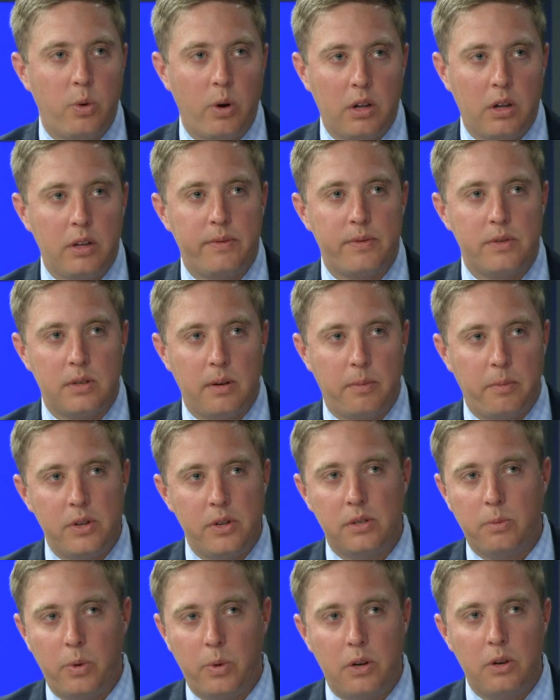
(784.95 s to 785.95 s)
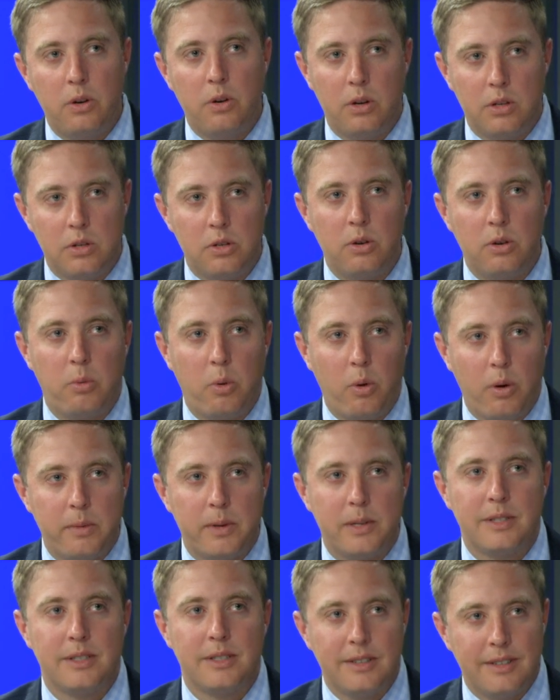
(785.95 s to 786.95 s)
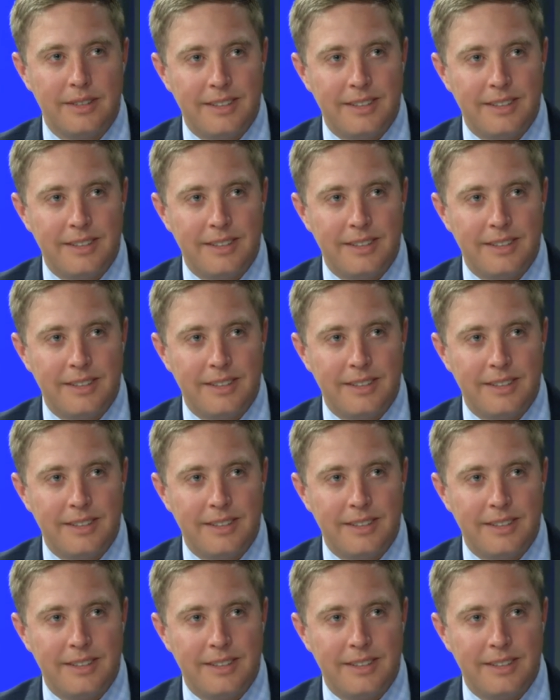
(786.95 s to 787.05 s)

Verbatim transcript: quickly for some reason, we can do it in two appointments.